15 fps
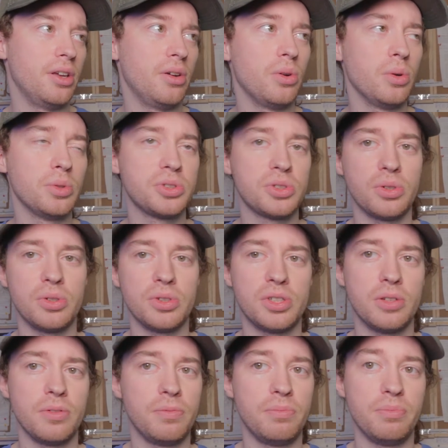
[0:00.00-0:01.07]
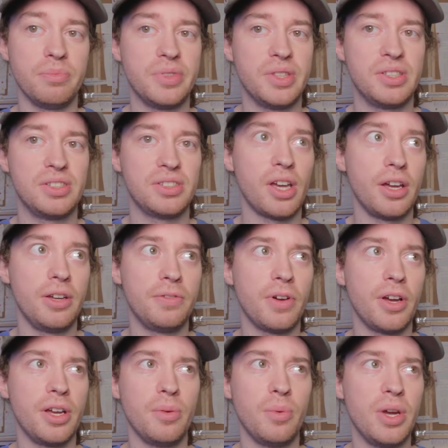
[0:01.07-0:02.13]
all sorts of
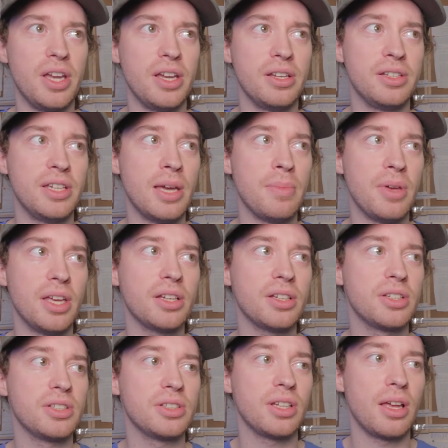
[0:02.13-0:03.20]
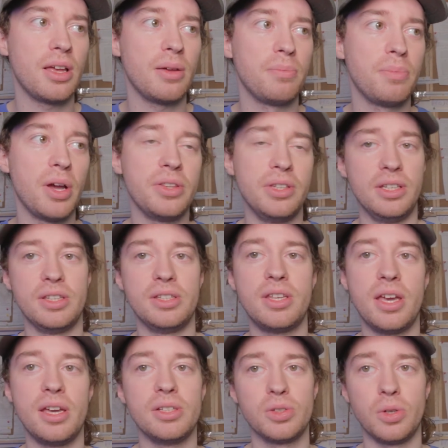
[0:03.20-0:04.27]
sci-fi weird gimmicks, but at the end of the
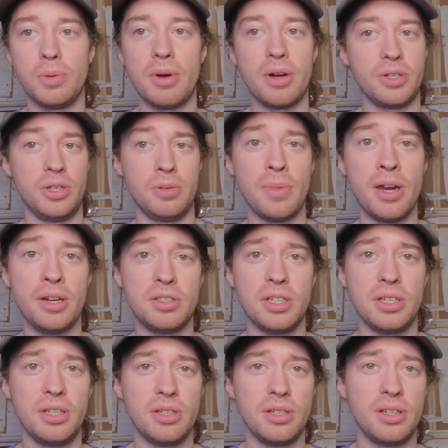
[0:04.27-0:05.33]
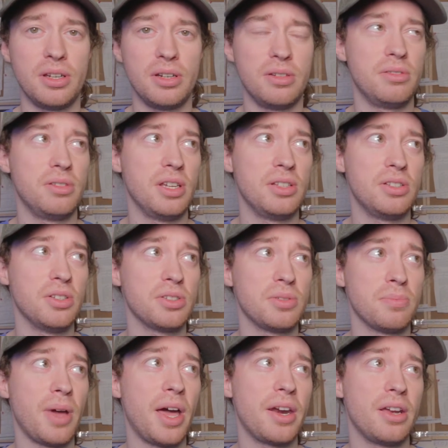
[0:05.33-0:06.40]
day, it's all about humanity. It
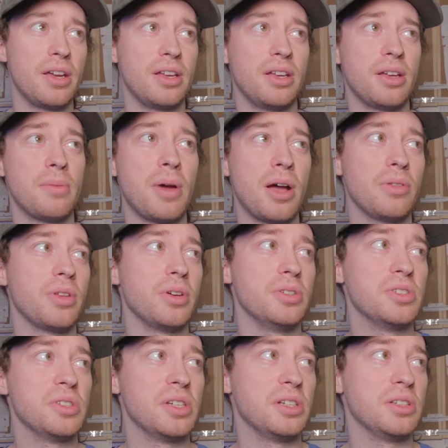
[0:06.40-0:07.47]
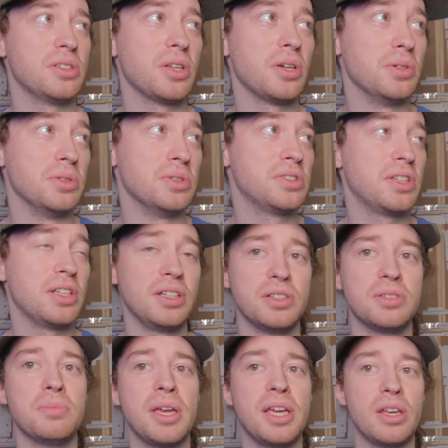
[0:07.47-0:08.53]
doesn't matter about those things. Those
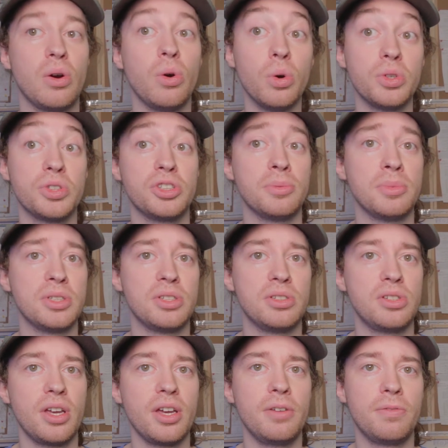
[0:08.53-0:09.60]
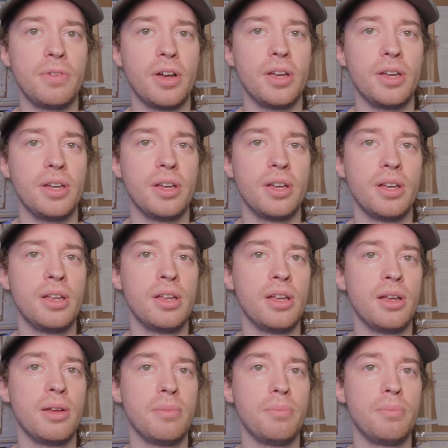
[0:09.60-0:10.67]
things make it awesome as a sci-fi,
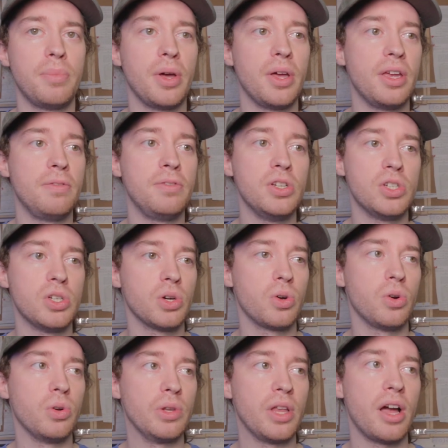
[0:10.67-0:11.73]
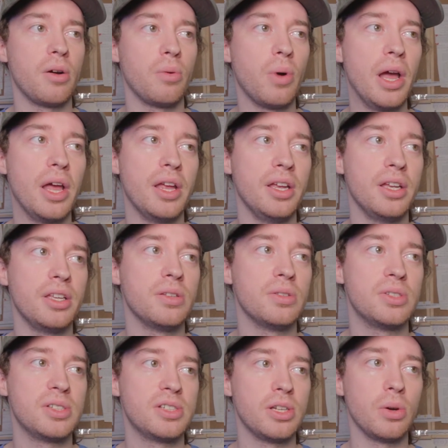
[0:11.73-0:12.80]
but if you took all that away, you'd
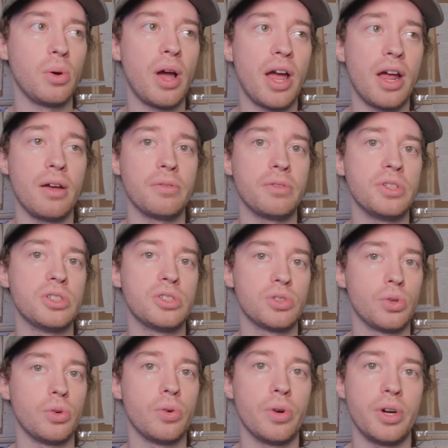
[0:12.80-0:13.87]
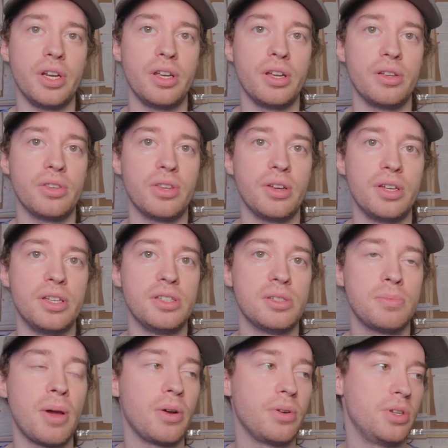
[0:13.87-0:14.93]
still have the story that is
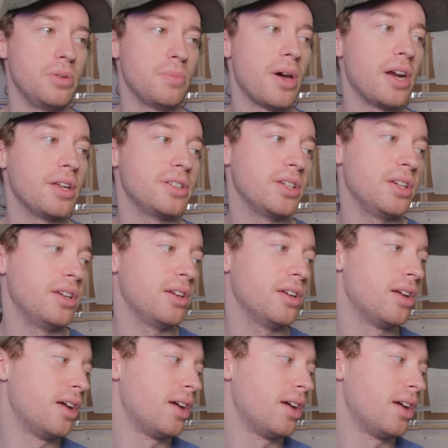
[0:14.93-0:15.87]
about humanity.